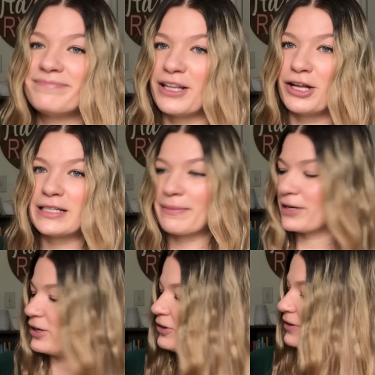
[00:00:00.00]
a long time
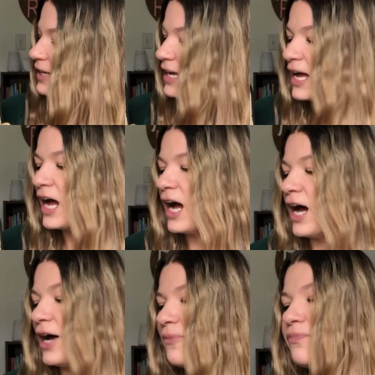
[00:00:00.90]
ago.
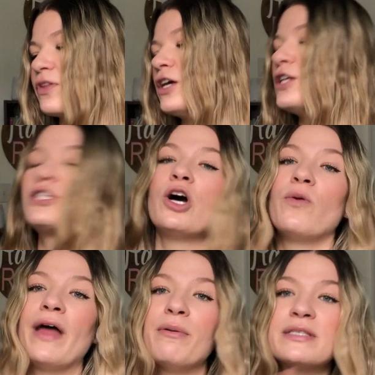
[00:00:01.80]
So
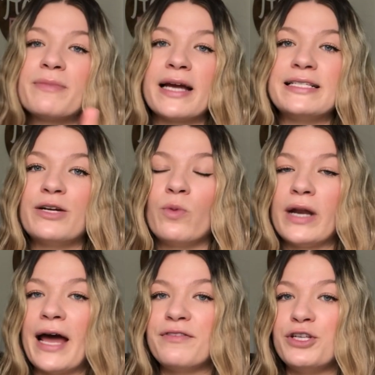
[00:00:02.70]
that was something I didn't want
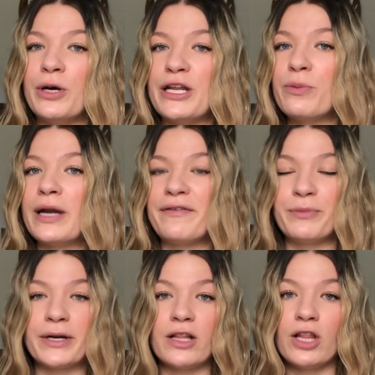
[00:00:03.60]
to have to do. I didn't want to have to
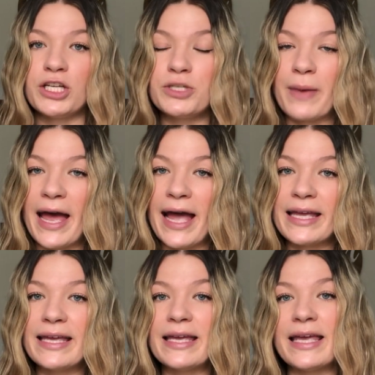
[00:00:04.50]
bring a lunch bag
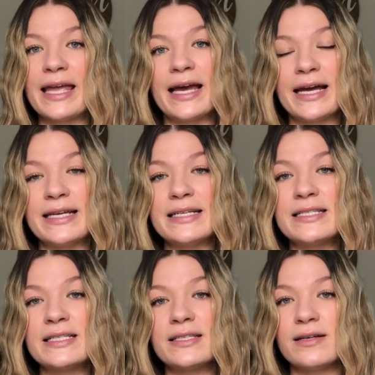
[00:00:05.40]
and
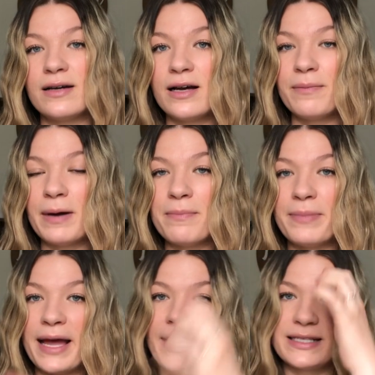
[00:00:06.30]
a pump
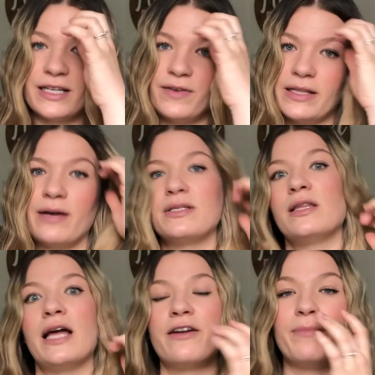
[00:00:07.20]
bag, because I just feel like that was a
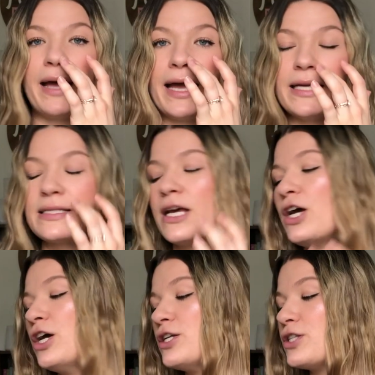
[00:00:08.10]
lot of bags.
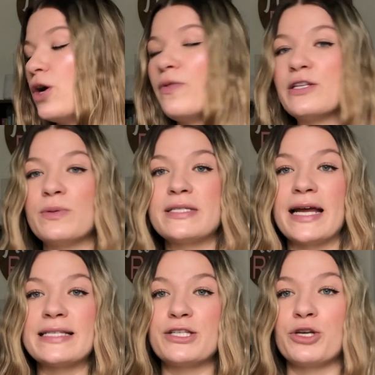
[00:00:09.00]
So this one's nice
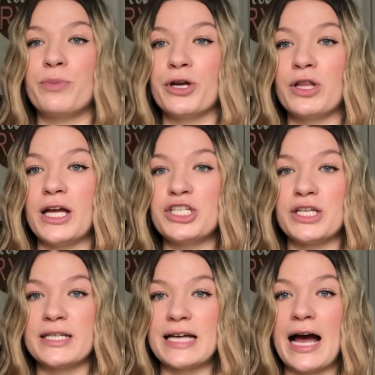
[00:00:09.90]
because you can put your lunch in
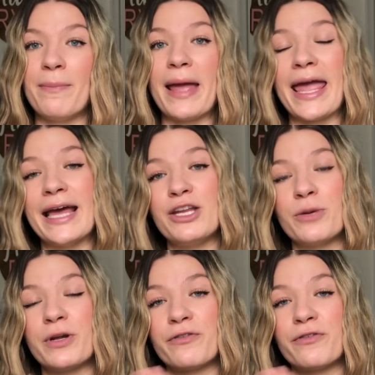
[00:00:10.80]
the top, and you can put a